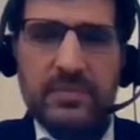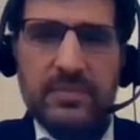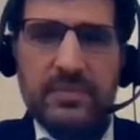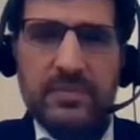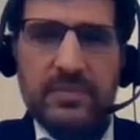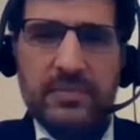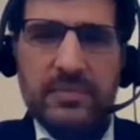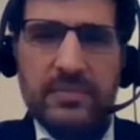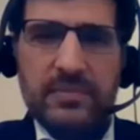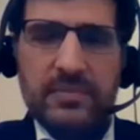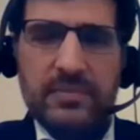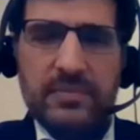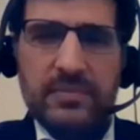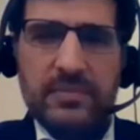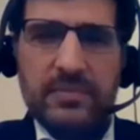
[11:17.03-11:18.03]

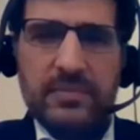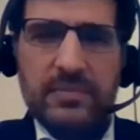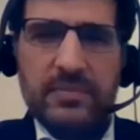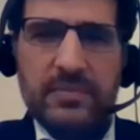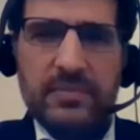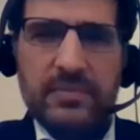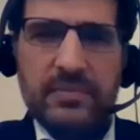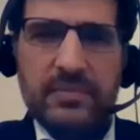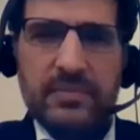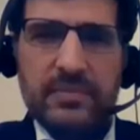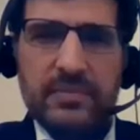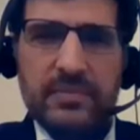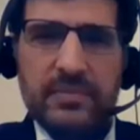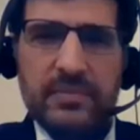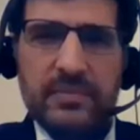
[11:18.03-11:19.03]

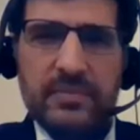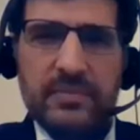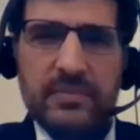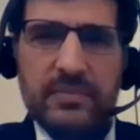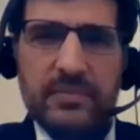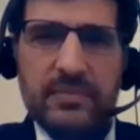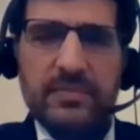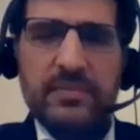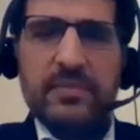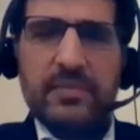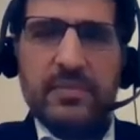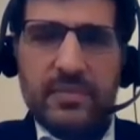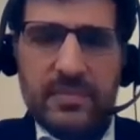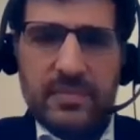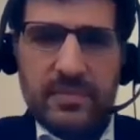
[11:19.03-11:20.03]

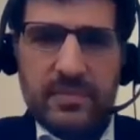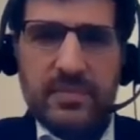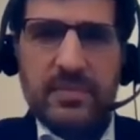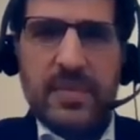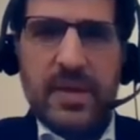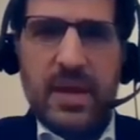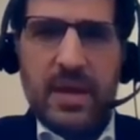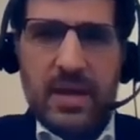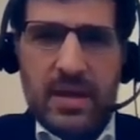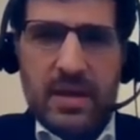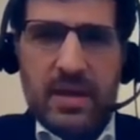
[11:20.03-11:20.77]
No words are spoken by the person on screen.